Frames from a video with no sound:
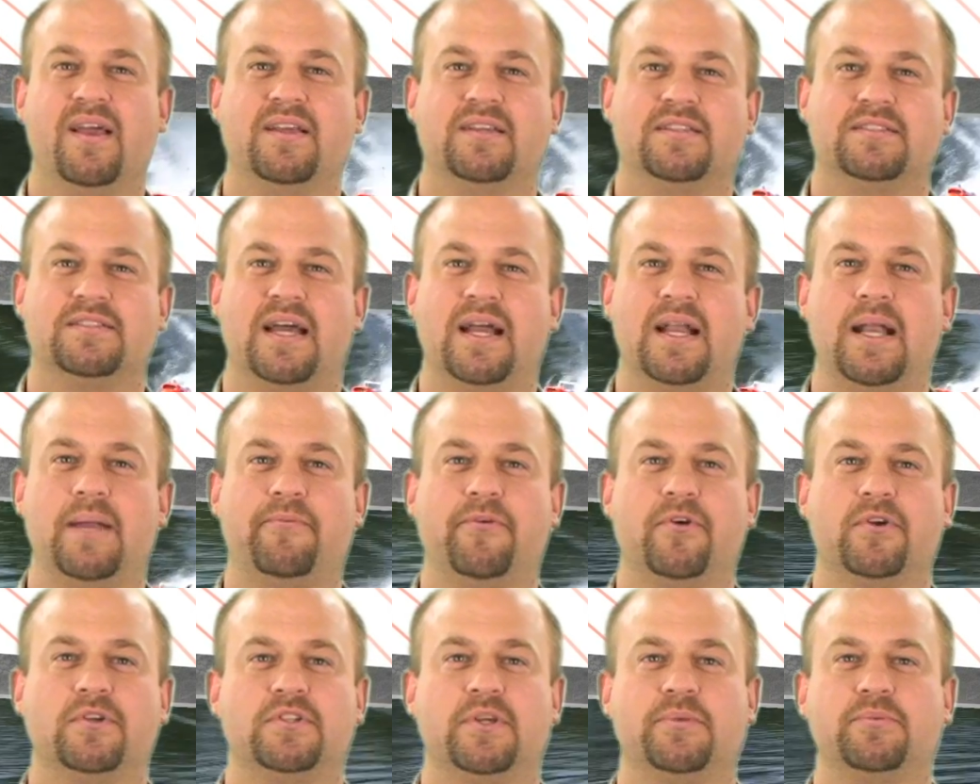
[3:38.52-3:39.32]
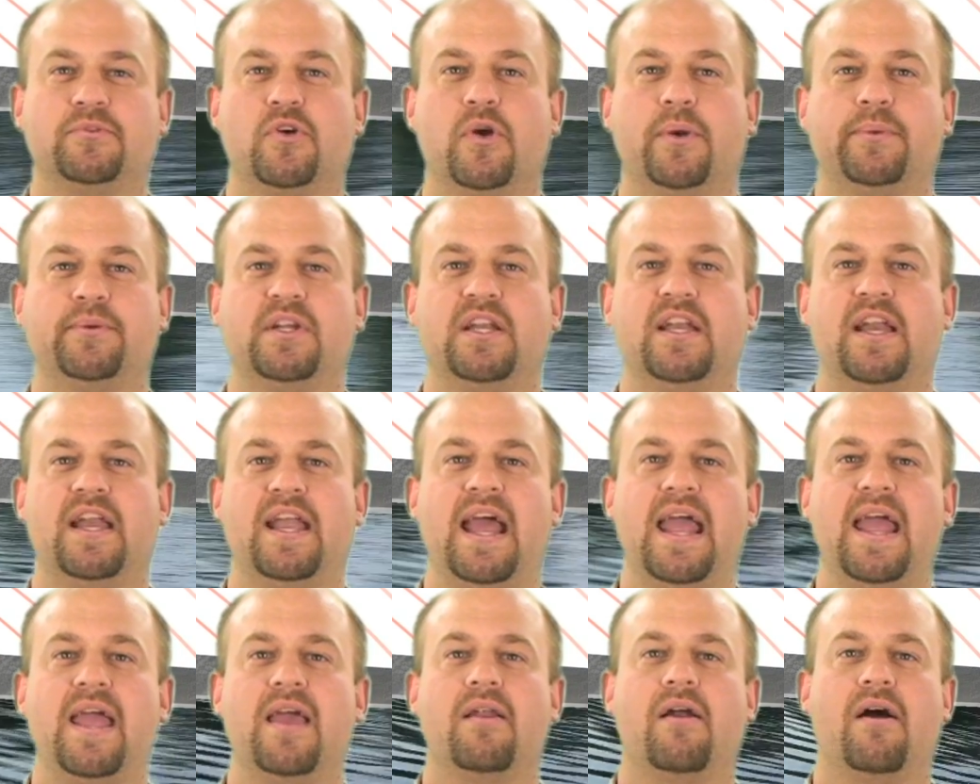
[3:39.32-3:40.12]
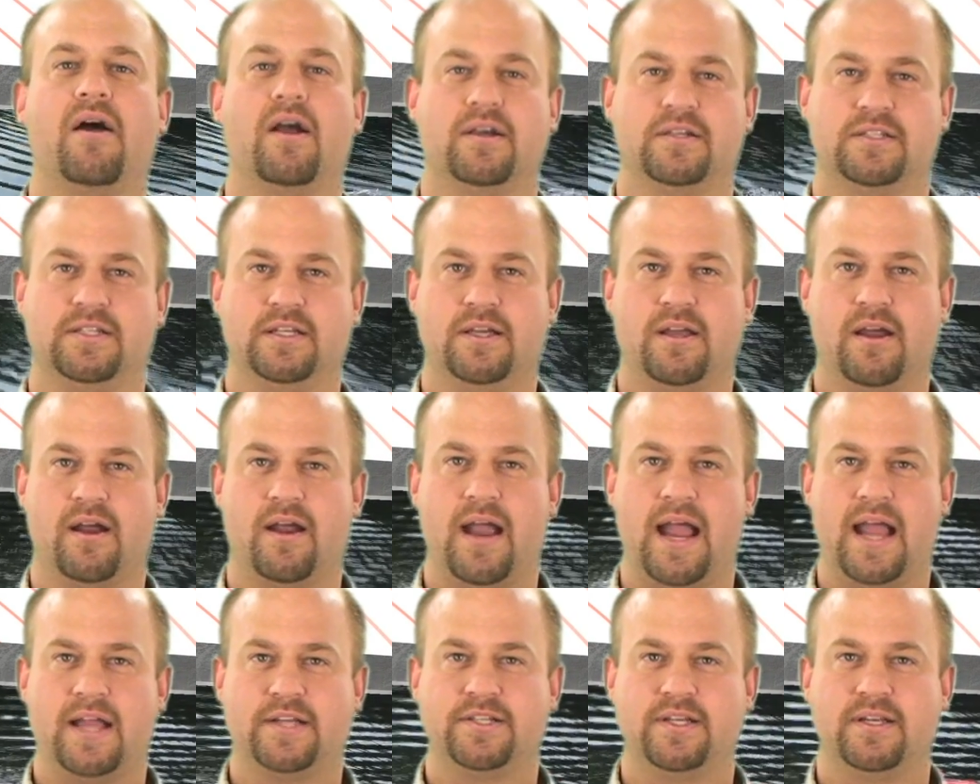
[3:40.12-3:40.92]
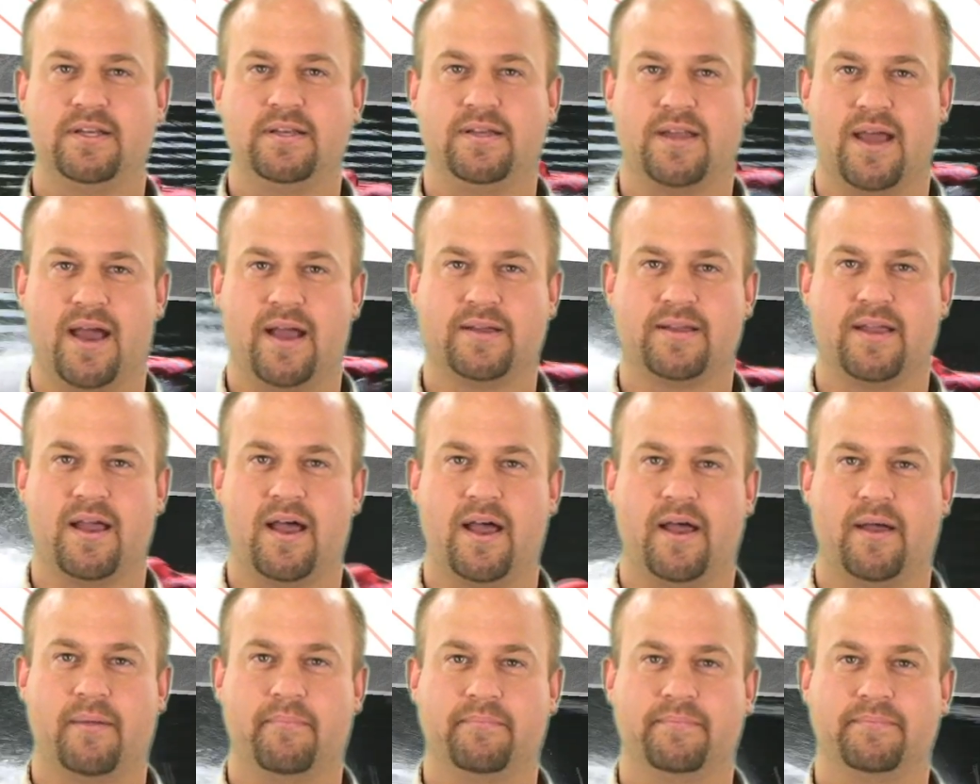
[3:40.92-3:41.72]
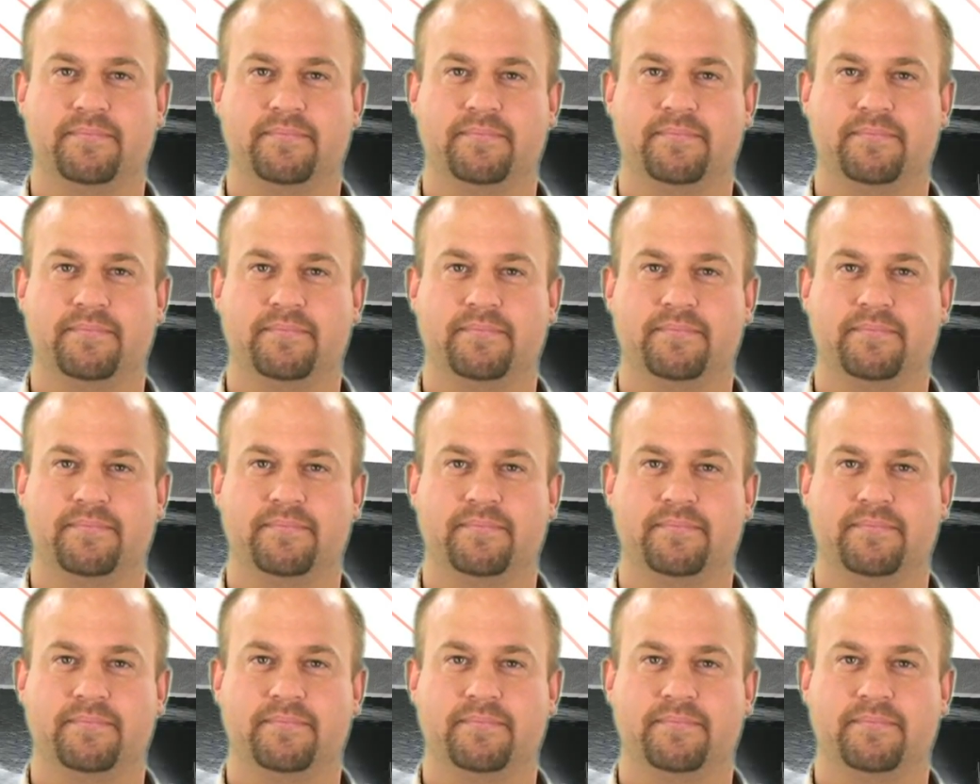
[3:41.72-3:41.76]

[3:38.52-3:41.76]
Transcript: Sign up for a subscription today at rccaraction.com.